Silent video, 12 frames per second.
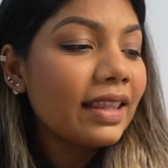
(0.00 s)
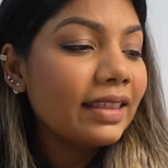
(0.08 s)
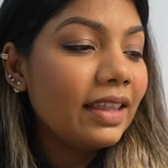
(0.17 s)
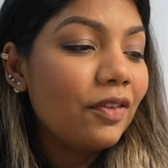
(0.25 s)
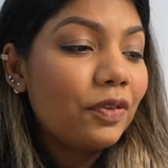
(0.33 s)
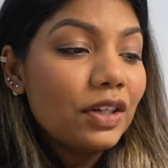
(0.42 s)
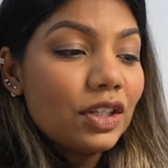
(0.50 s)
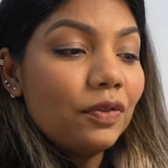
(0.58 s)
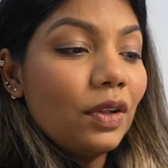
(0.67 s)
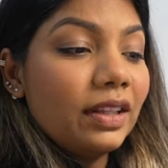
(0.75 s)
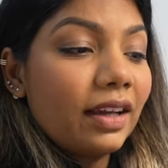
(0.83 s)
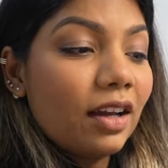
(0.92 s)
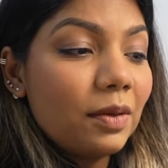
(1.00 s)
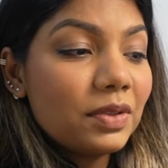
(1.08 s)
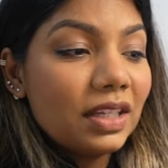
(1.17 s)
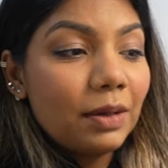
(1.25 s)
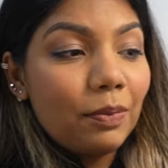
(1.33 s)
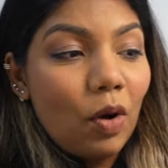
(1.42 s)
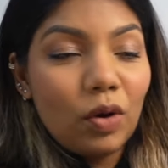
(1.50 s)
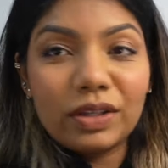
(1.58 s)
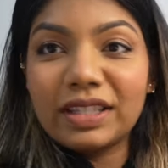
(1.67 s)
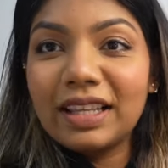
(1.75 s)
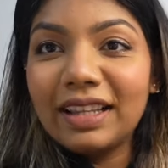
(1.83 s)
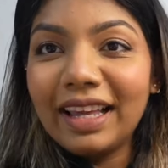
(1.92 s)
They first of all they comes in a
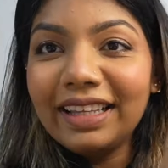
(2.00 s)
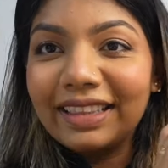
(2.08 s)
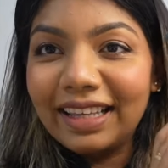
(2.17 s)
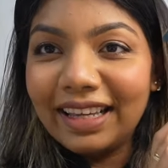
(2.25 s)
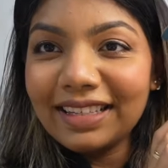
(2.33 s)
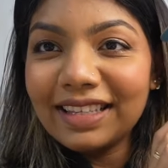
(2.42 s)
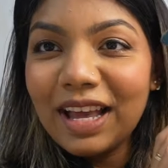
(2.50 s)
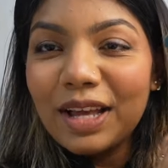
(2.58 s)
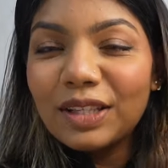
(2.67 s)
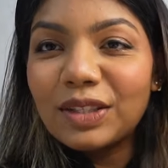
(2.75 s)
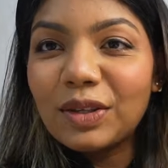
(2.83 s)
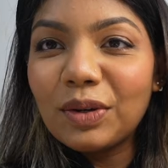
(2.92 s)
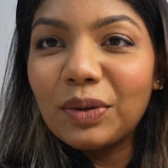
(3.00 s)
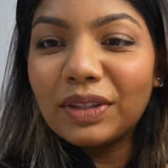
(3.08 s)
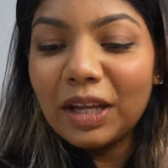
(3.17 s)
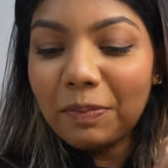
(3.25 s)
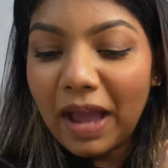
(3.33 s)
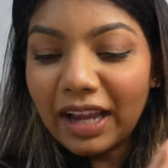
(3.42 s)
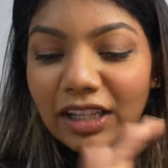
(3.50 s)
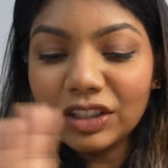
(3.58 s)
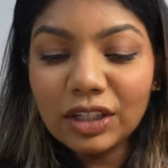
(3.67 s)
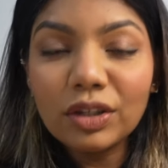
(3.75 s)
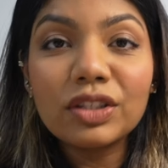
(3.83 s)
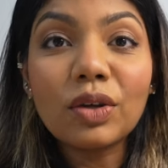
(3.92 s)
box like this, so their
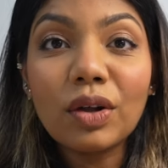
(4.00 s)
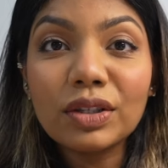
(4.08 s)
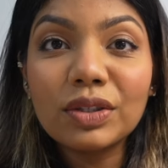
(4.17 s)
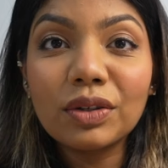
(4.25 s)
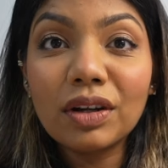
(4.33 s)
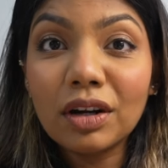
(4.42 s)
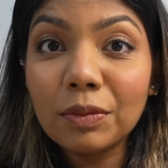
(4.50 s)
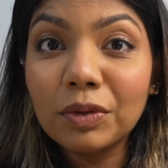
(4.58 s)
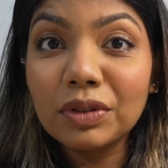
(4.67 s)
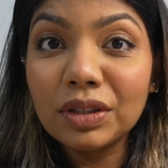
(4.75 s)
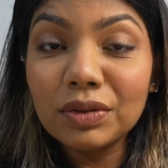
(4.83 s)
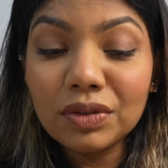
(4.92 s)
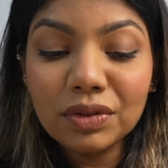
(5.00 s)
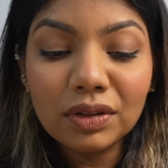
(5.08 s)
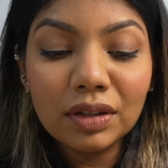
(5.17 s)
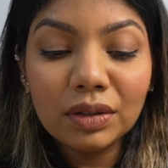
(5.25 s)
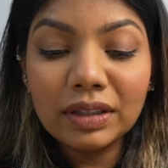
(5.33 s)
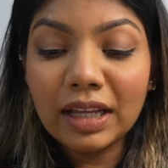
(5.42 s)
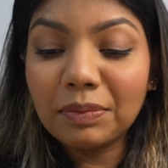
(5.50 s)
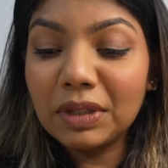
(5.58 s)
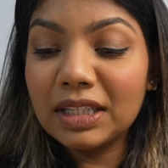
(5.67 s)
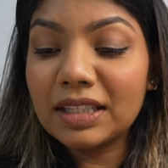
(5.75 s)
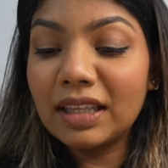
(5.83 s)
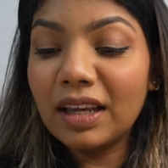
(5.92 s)
packaging is also carbon neutral. That
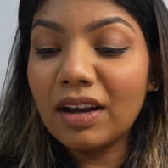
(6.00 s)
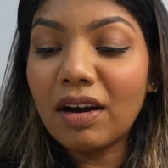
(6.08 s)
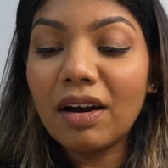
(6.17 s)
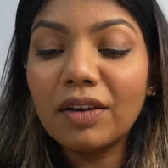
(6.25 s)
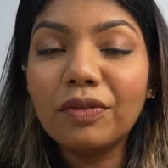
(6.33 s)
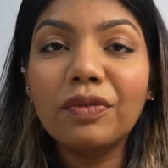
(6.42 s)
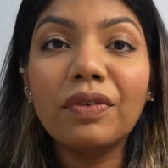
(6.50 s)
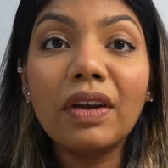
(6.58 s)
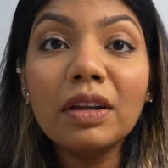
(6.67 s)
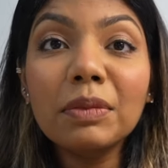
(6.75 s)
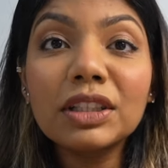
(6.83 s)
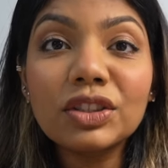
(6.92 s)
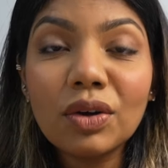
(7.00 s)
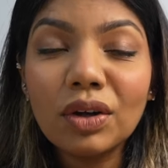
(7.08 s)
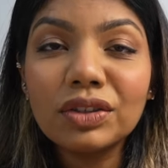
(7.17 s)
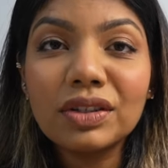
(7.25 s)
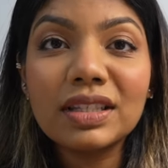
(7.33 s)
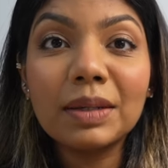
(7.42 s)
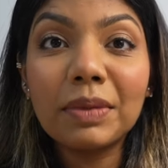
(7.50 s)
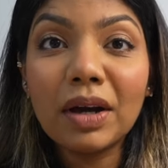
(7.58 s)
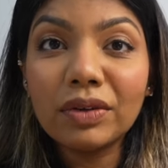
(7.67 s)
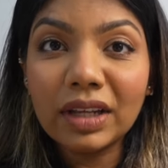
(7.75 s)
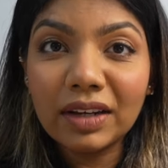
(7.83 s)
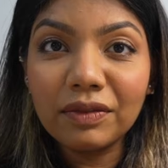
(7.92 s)
means they are very much conscious
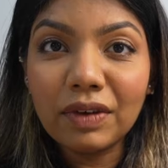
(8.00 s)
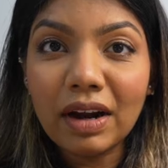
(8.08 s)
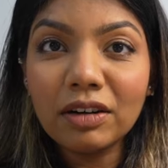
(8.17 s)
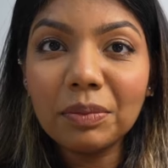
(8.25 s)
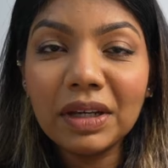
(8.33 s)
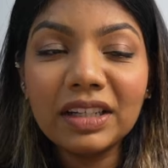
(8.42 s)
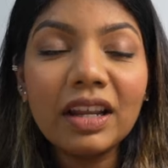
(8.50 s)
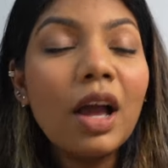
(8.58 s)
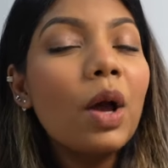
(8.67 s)
about environment,